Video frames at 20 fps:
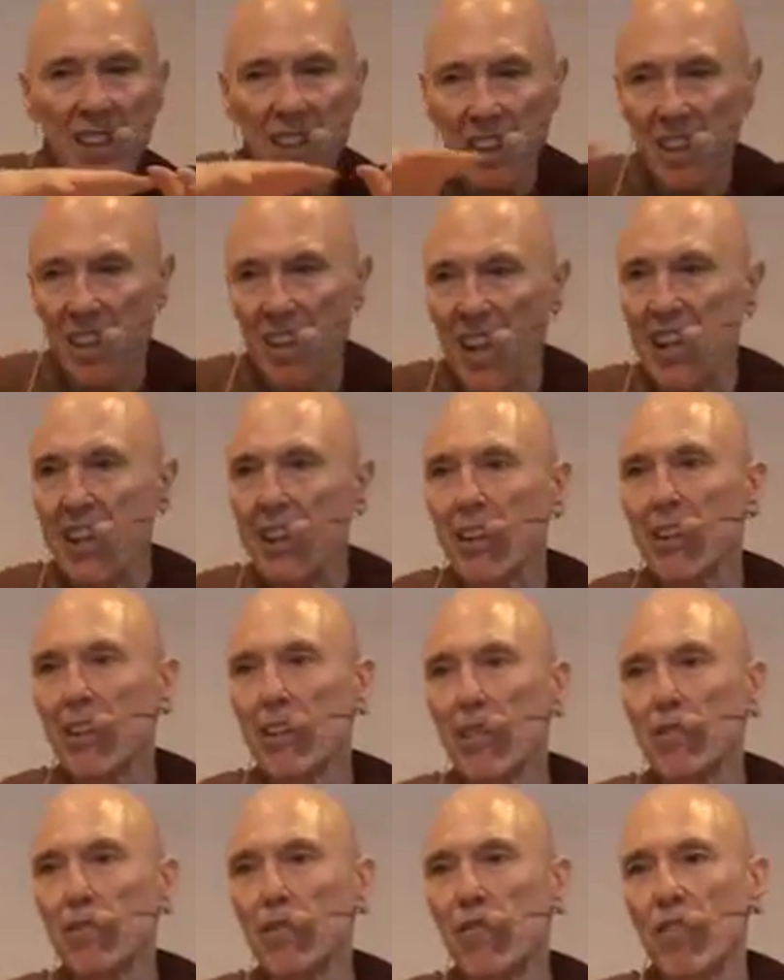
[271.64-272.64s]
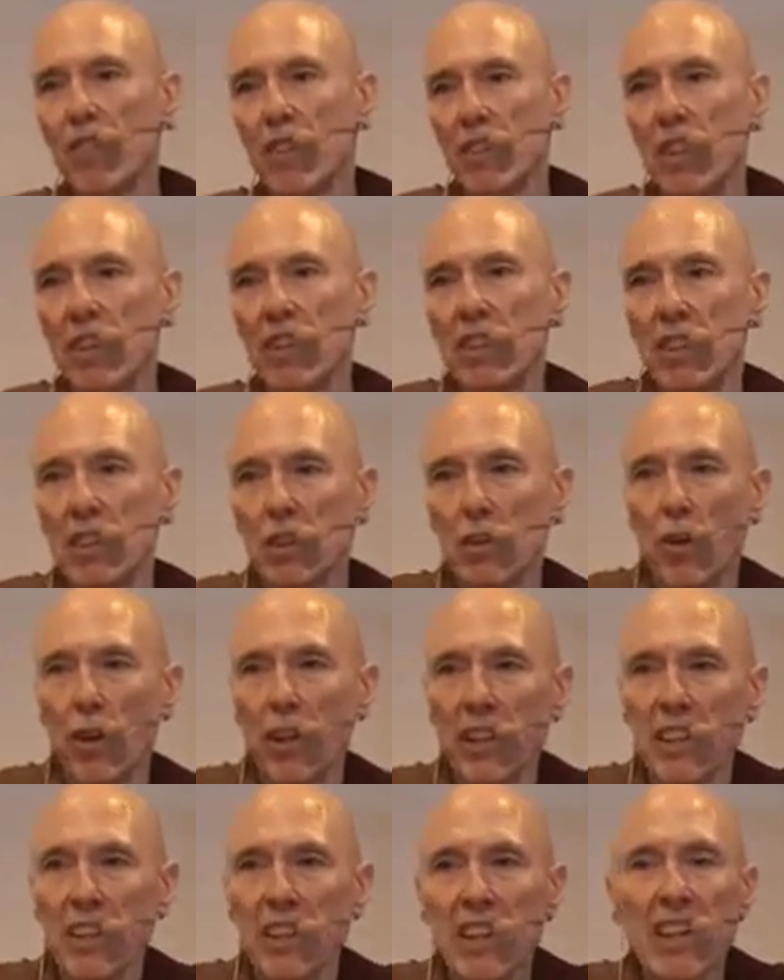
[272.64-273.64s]
layer of
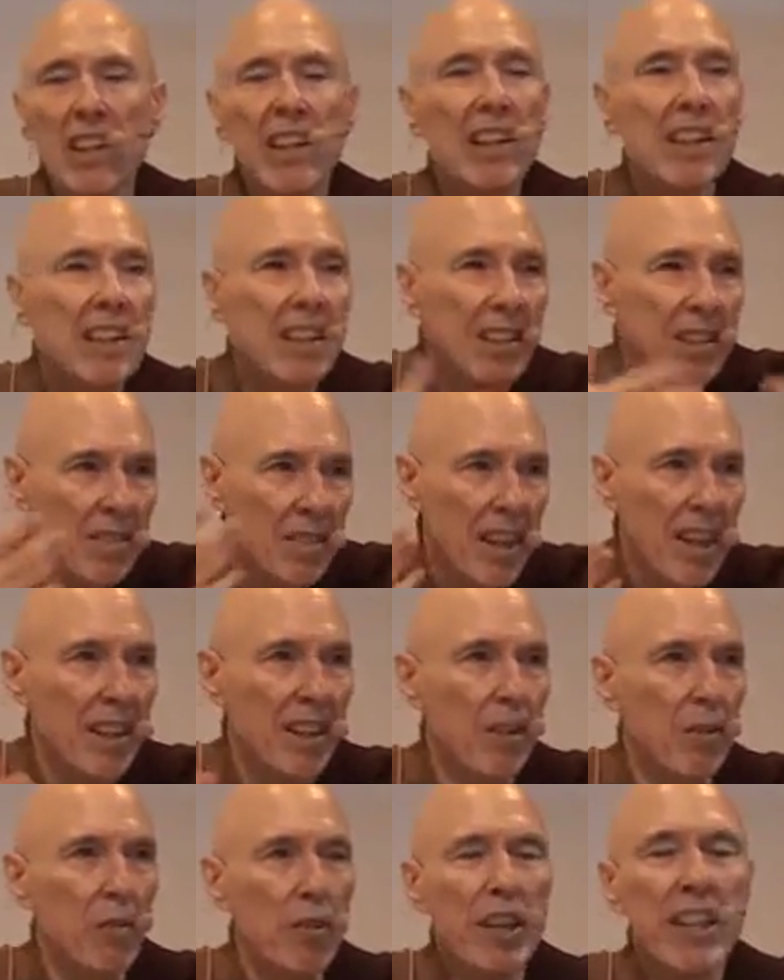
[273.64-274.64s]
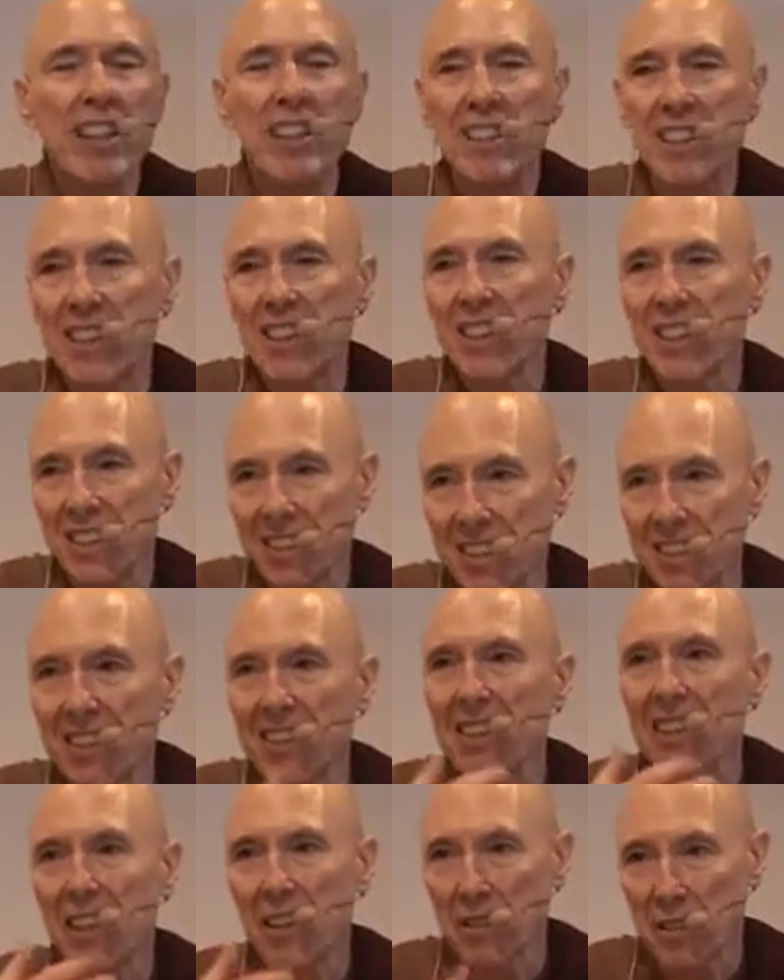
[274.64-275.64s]
soil, and it reached
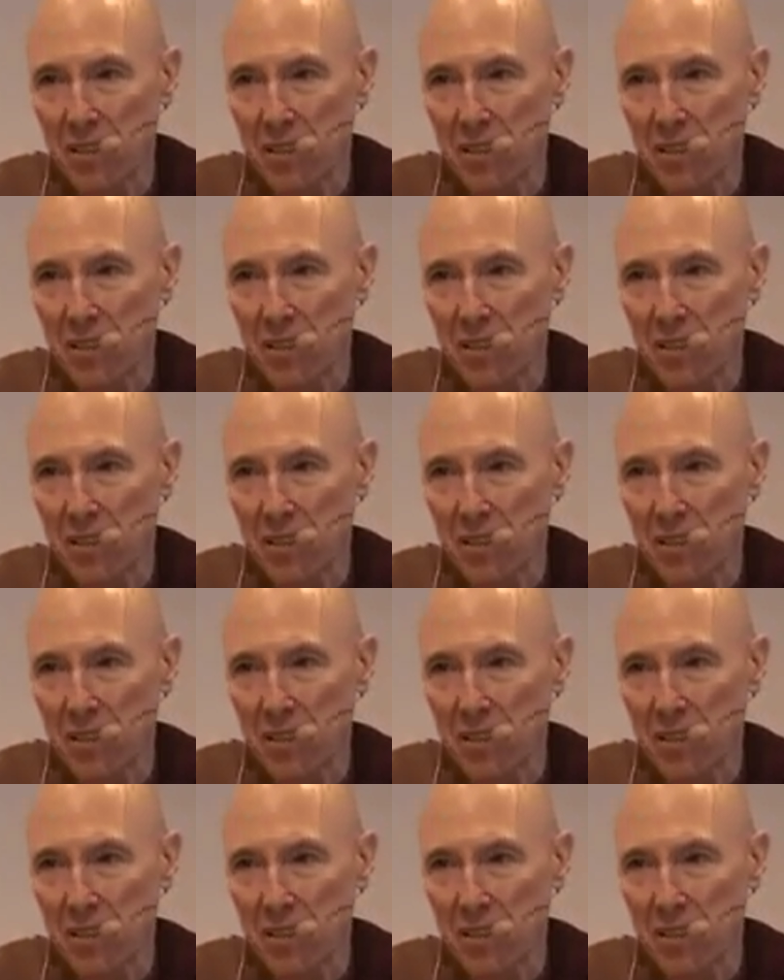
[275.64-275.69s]
it